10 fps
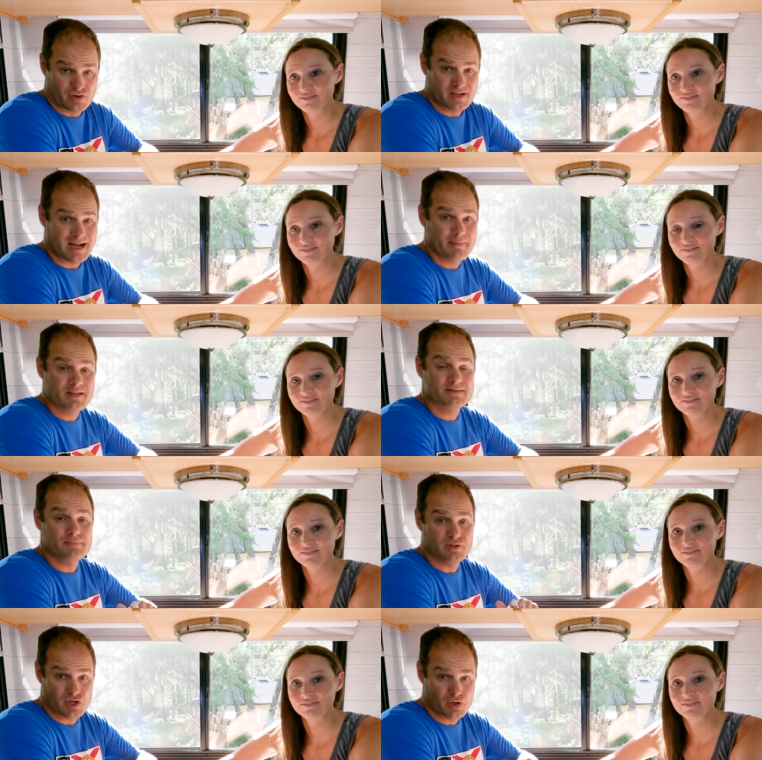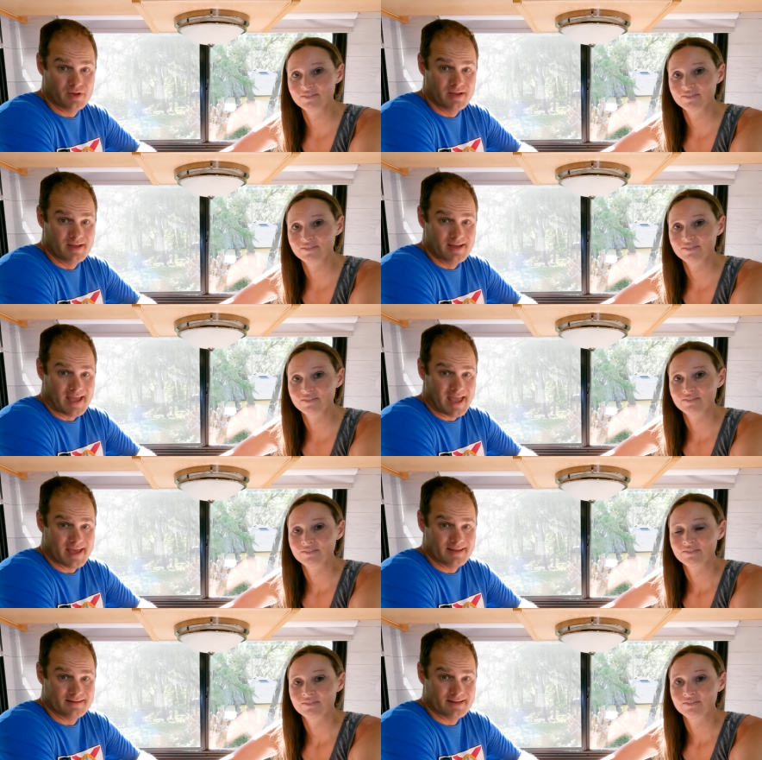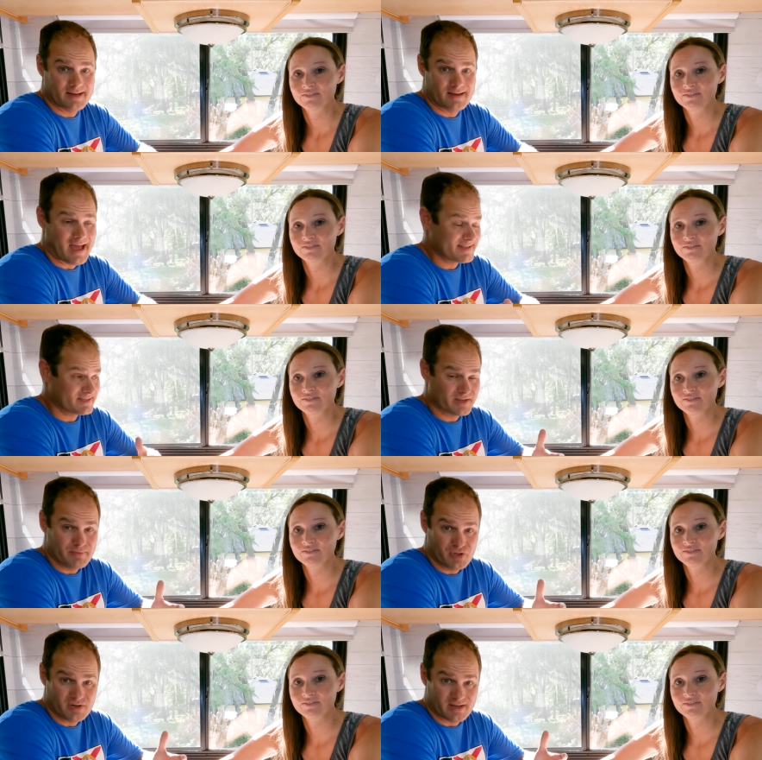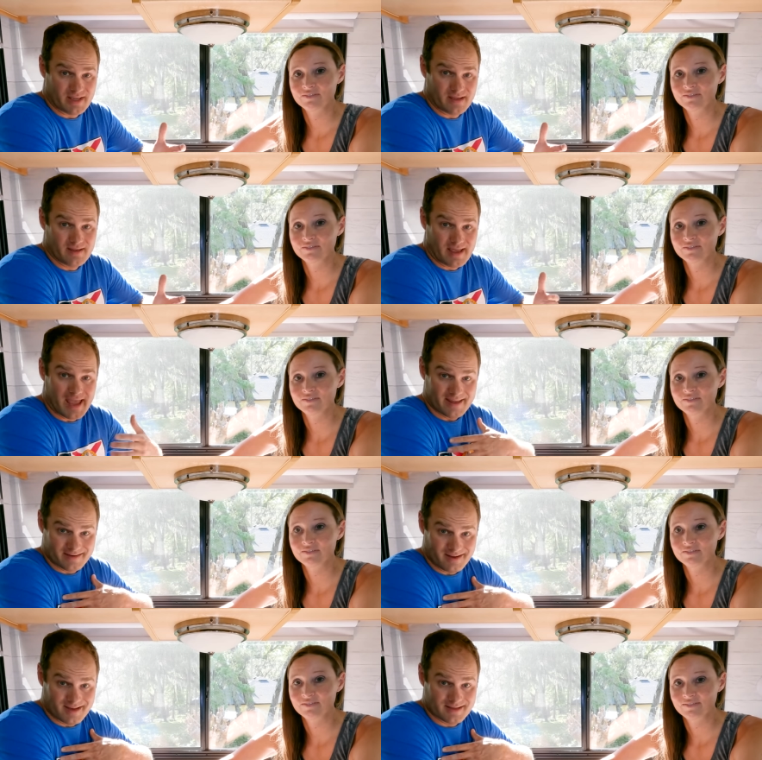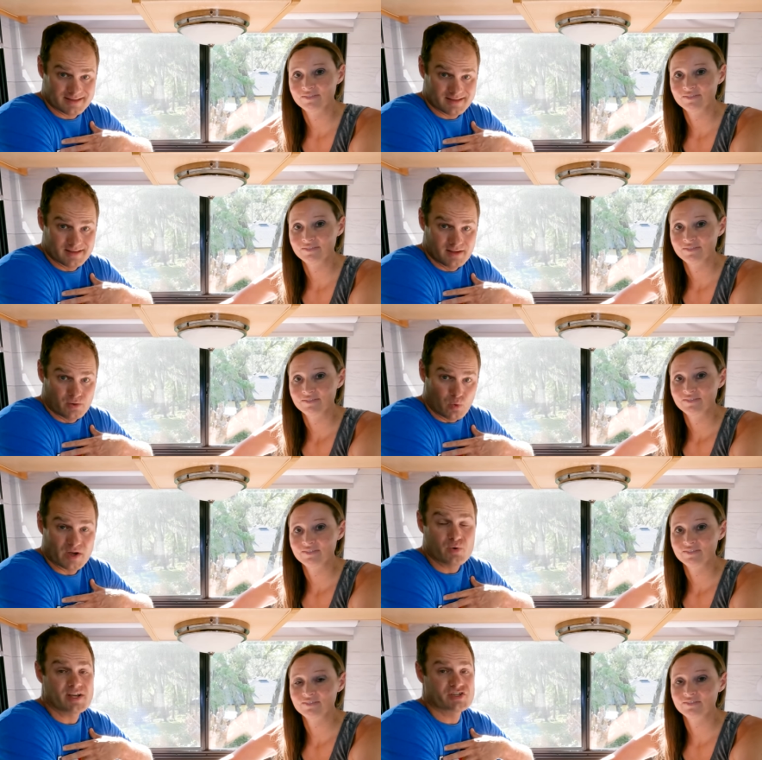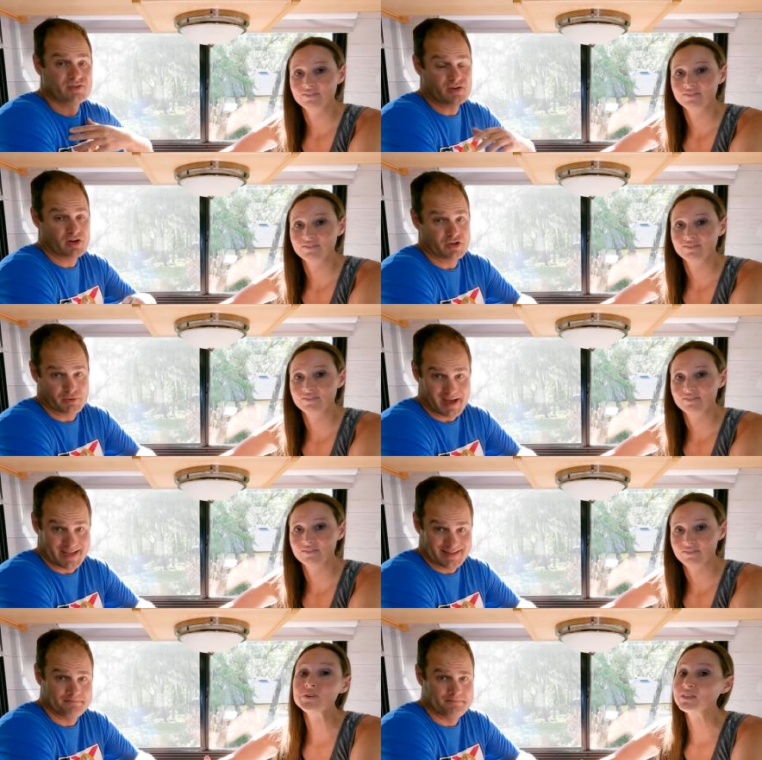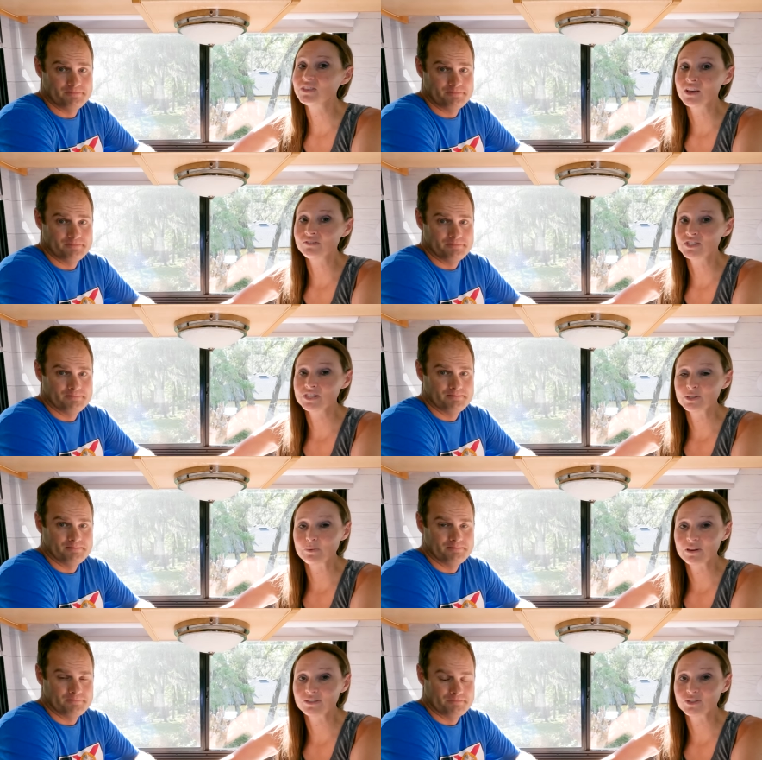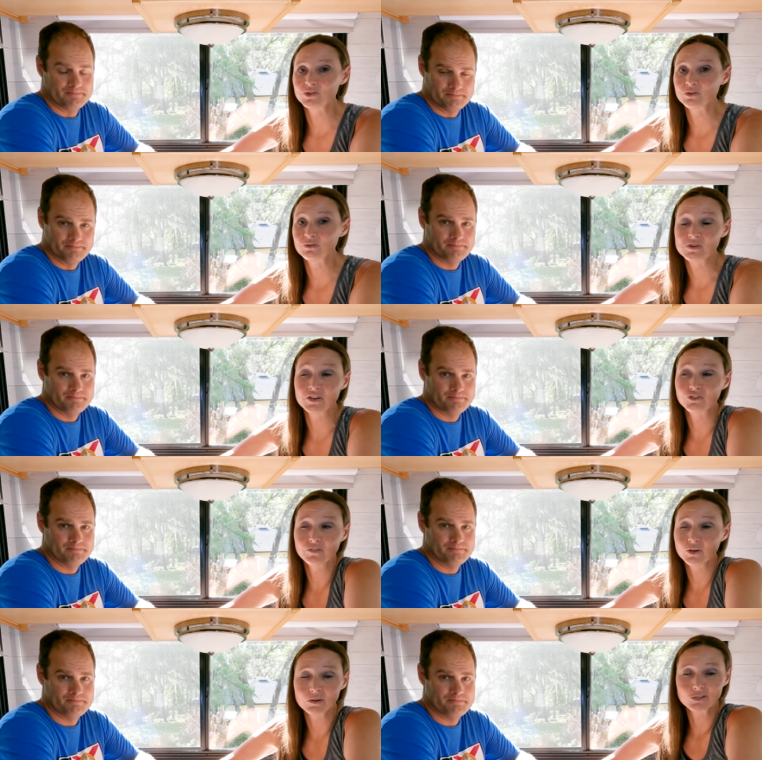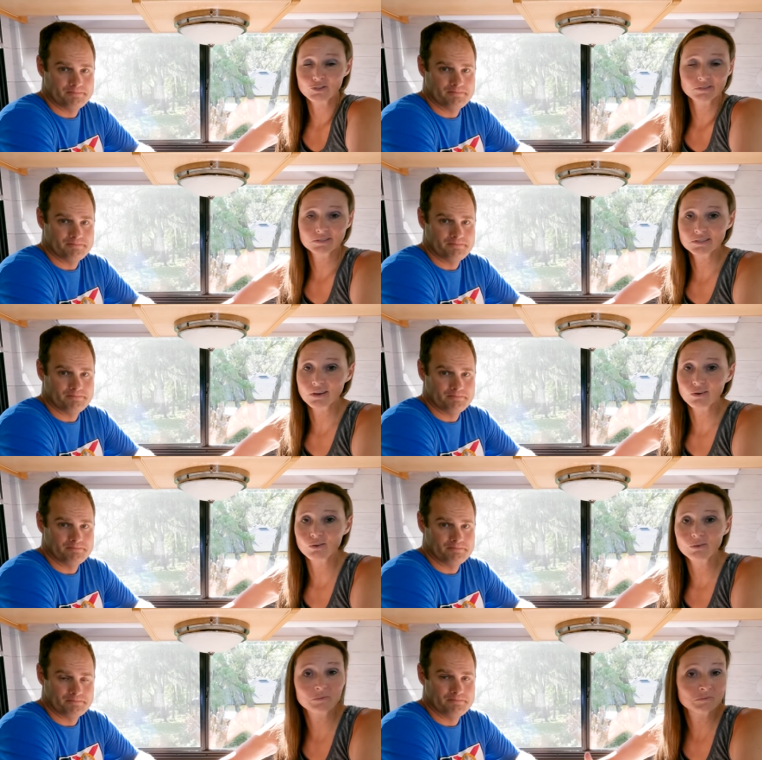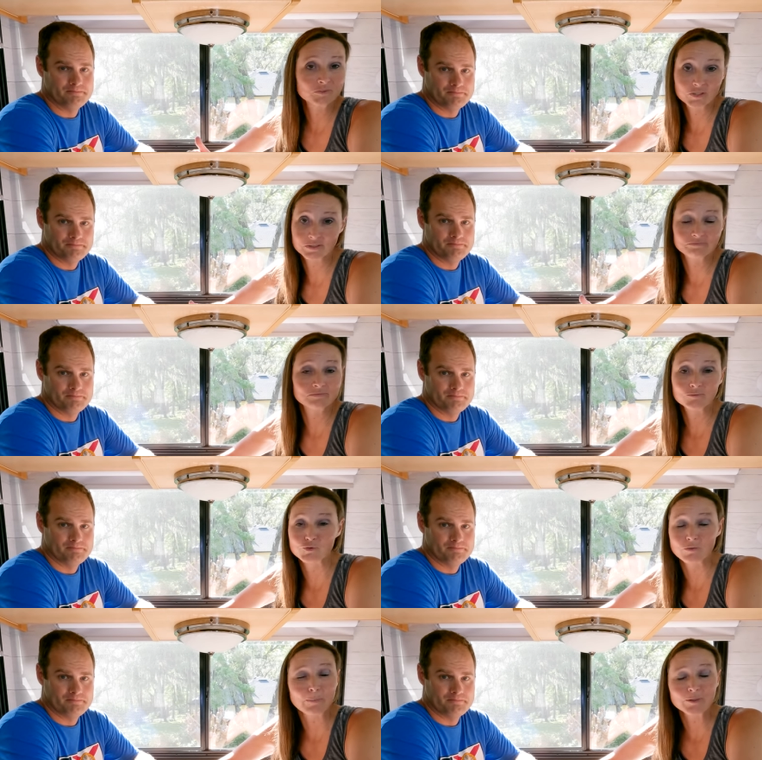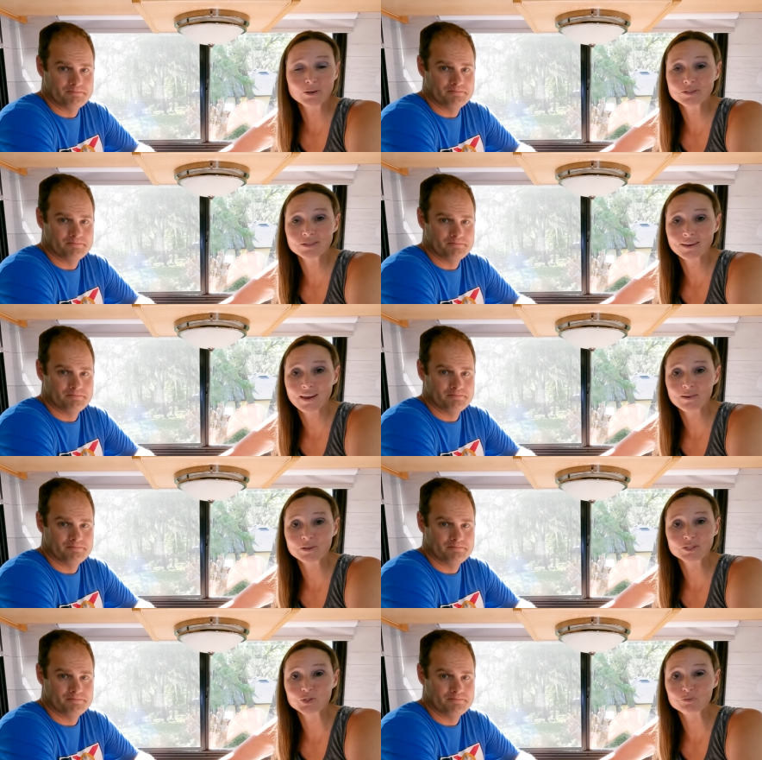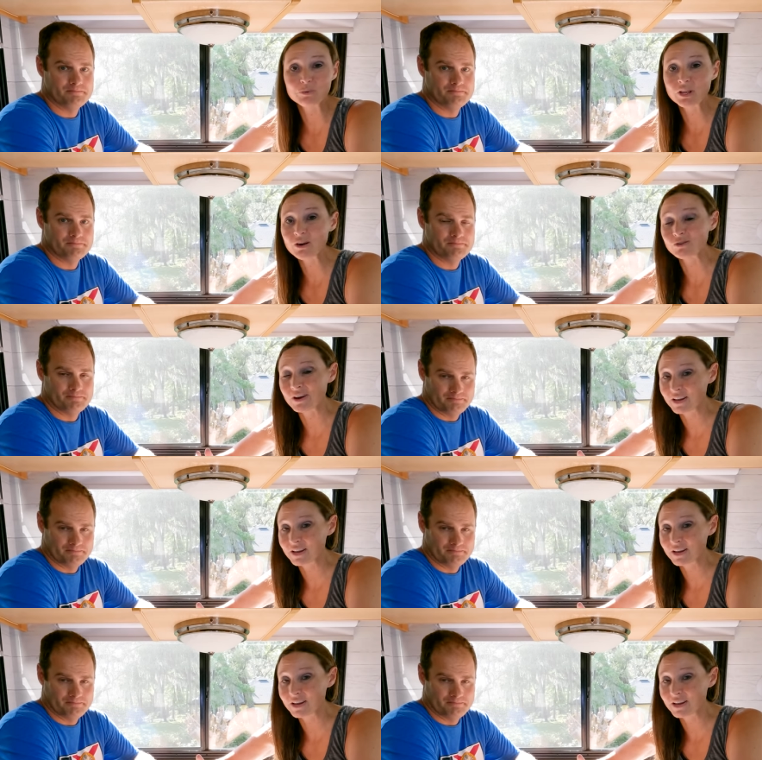Speaker 1: your comments below and uh, ask the community and us what questions are on your mind.
Speaker 2: We'd love to respond to each of your questions. So just drop those in the comments below